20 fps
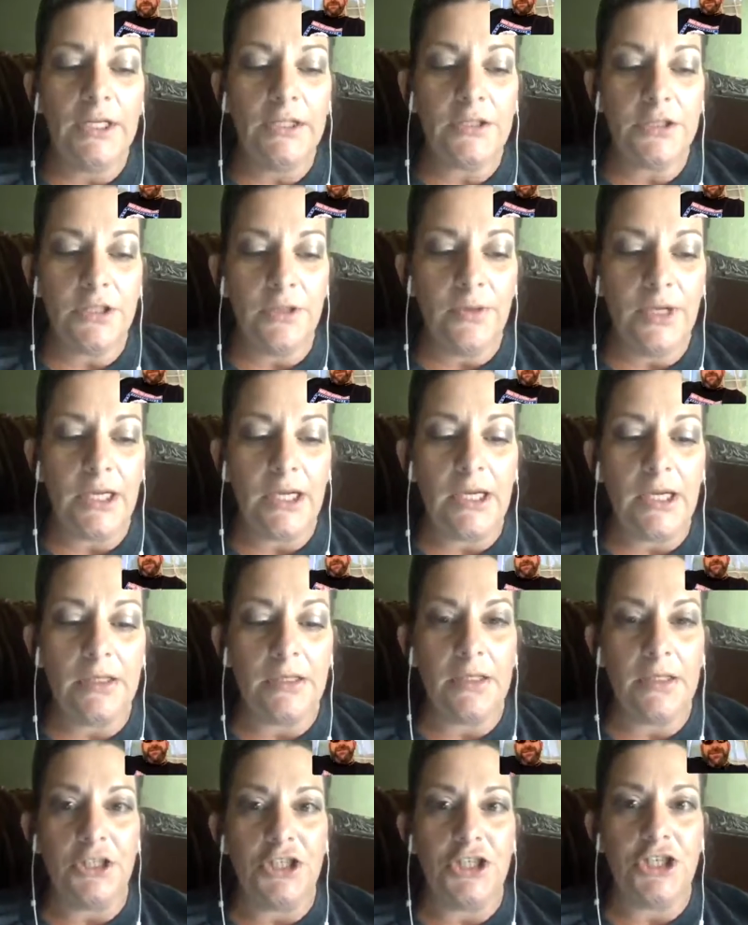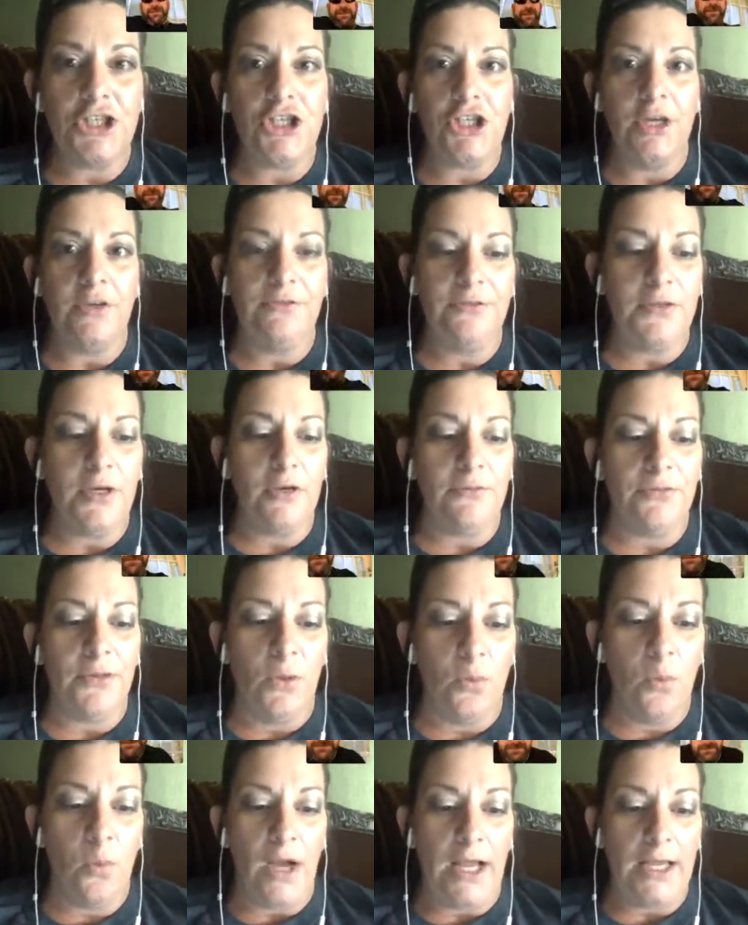it's doing is the shift of the
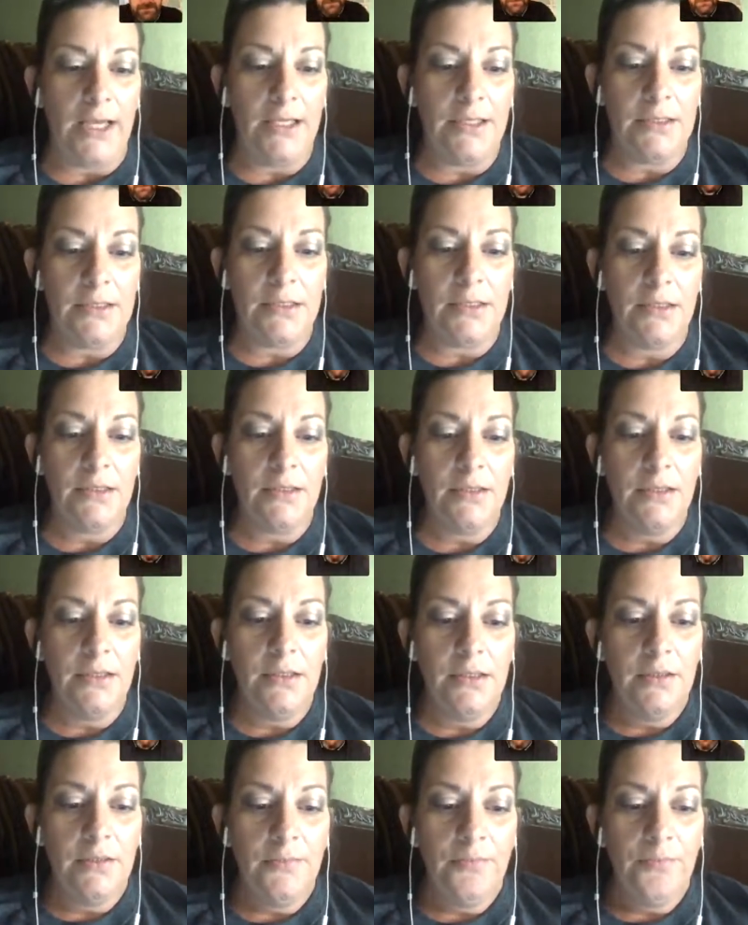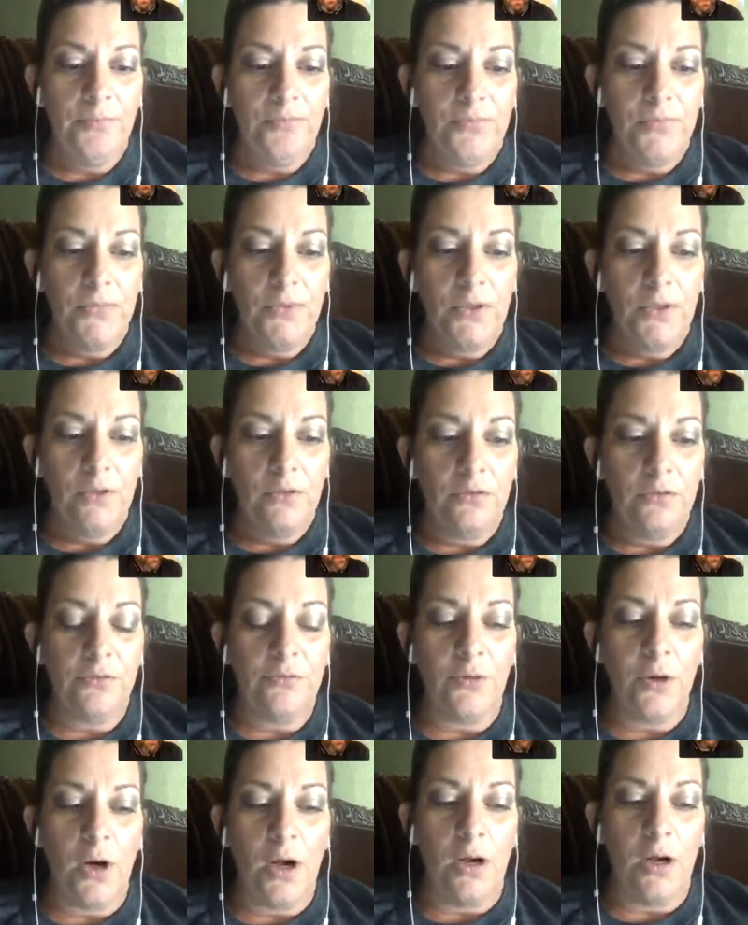weight
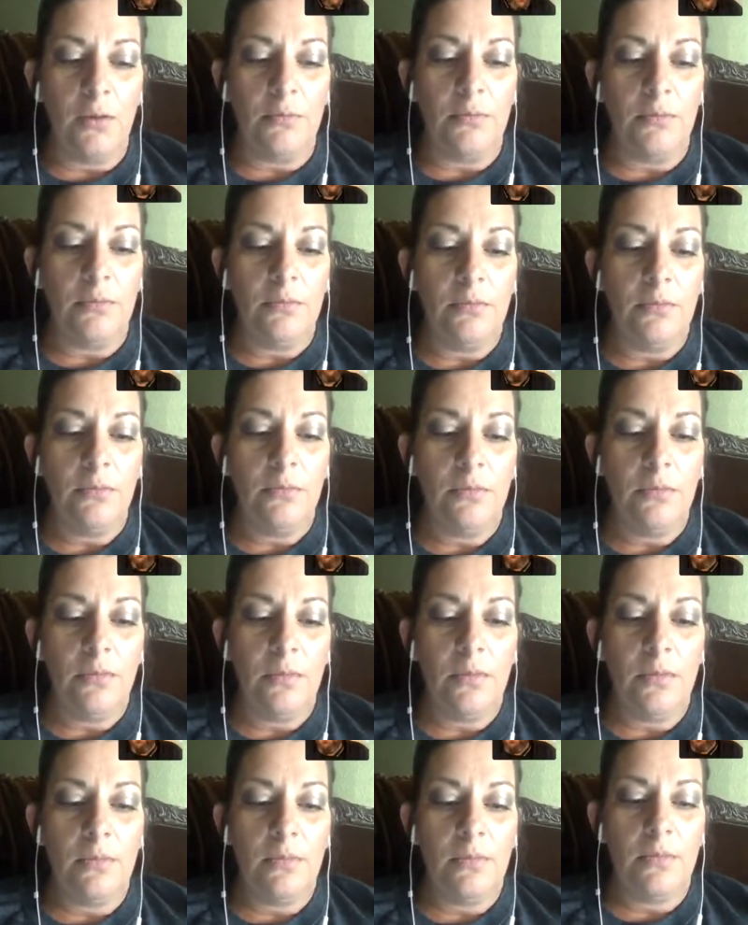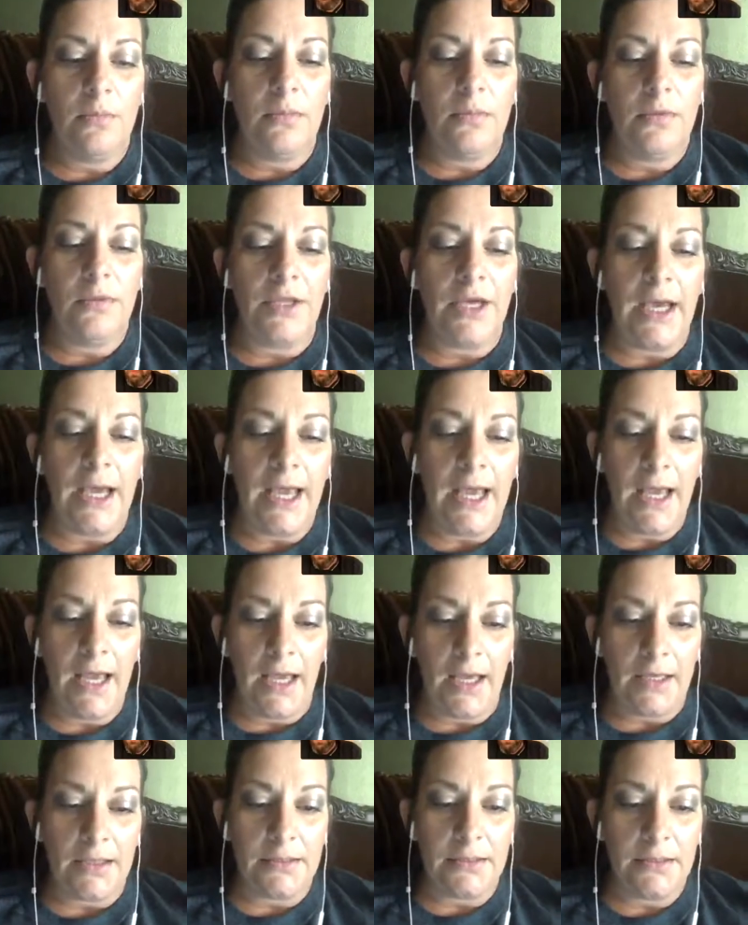from the
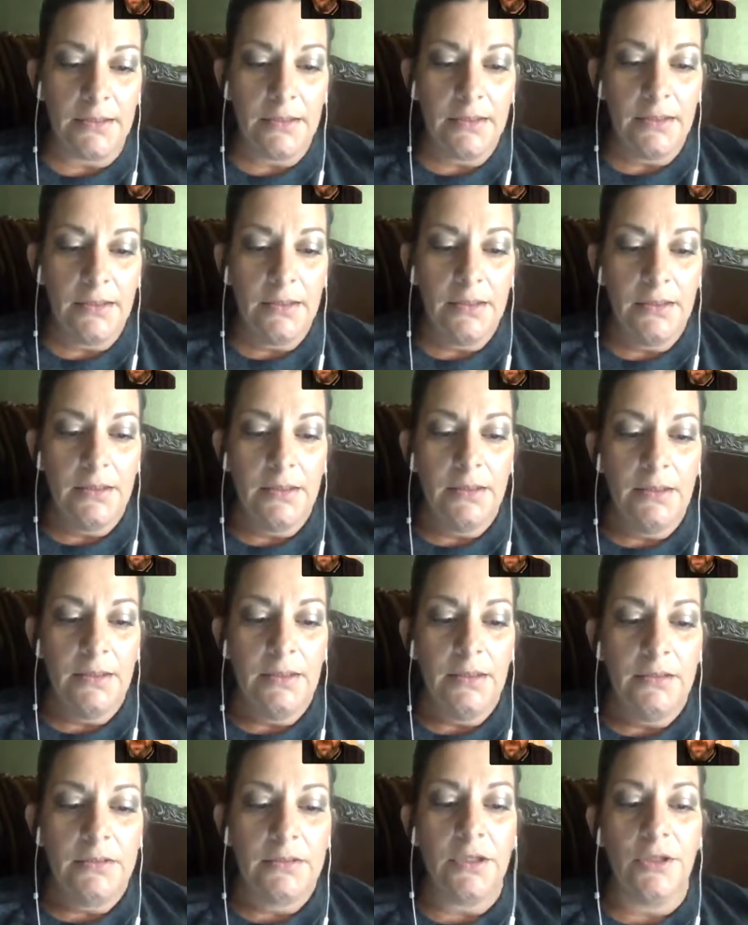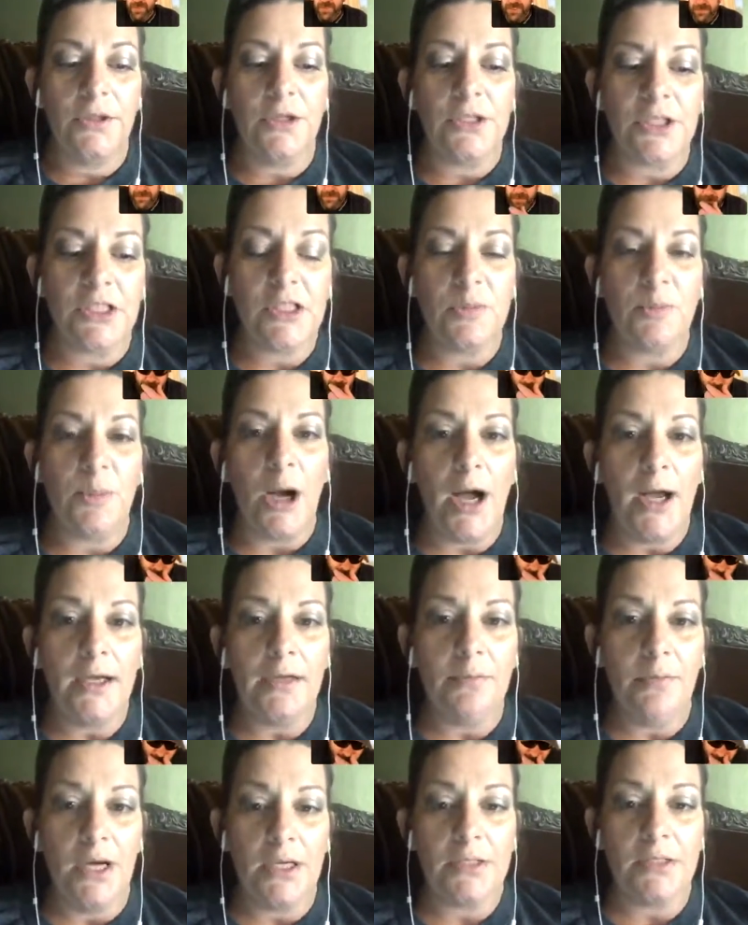head to the
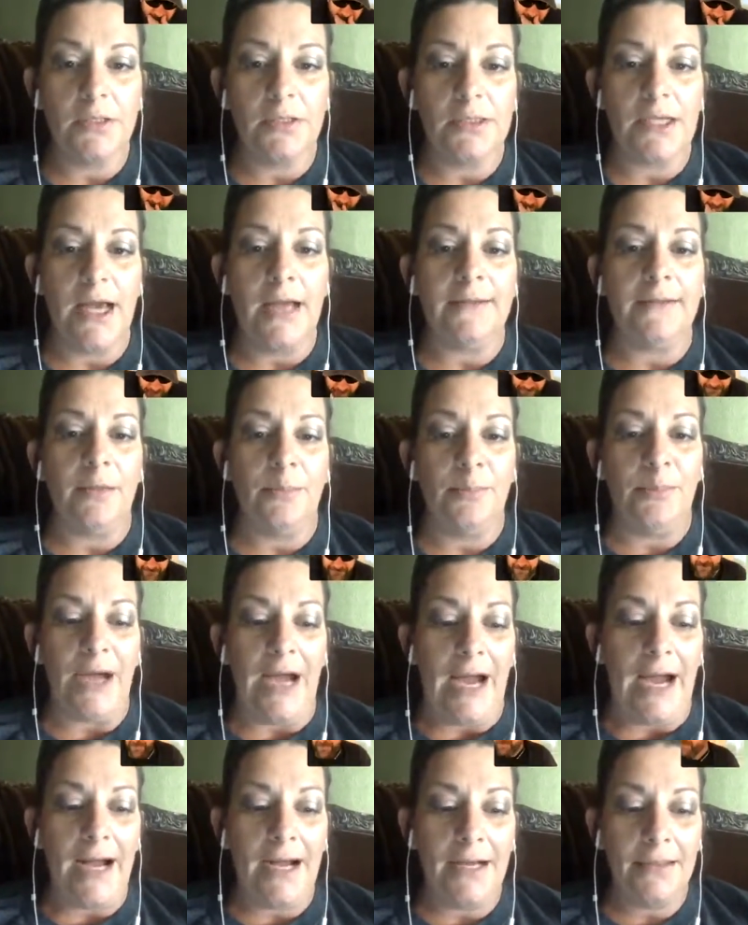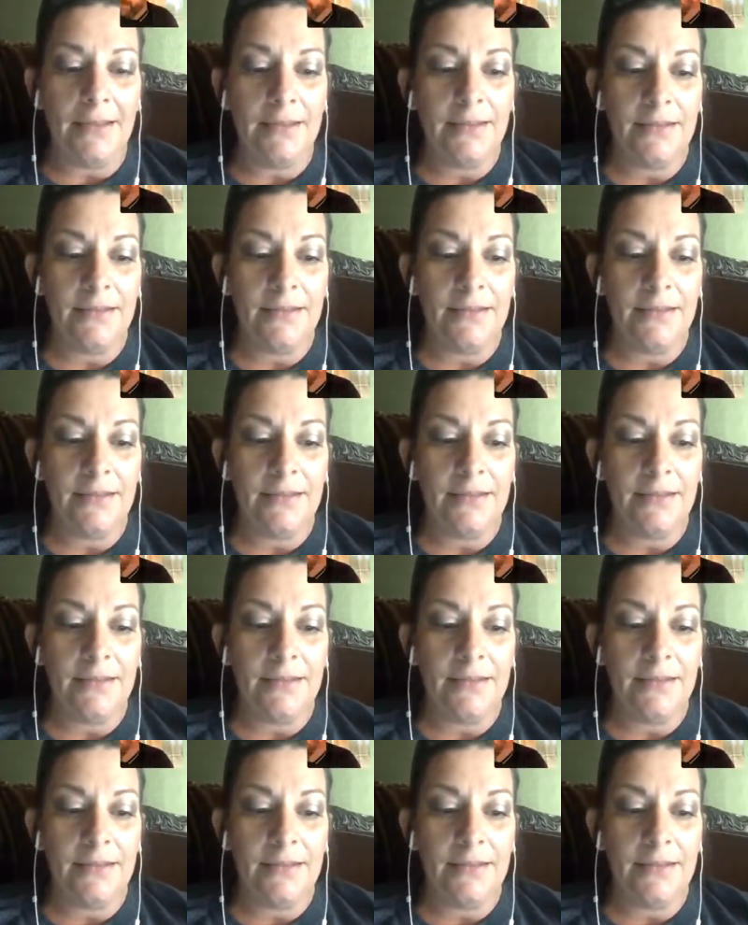spine muscles at the back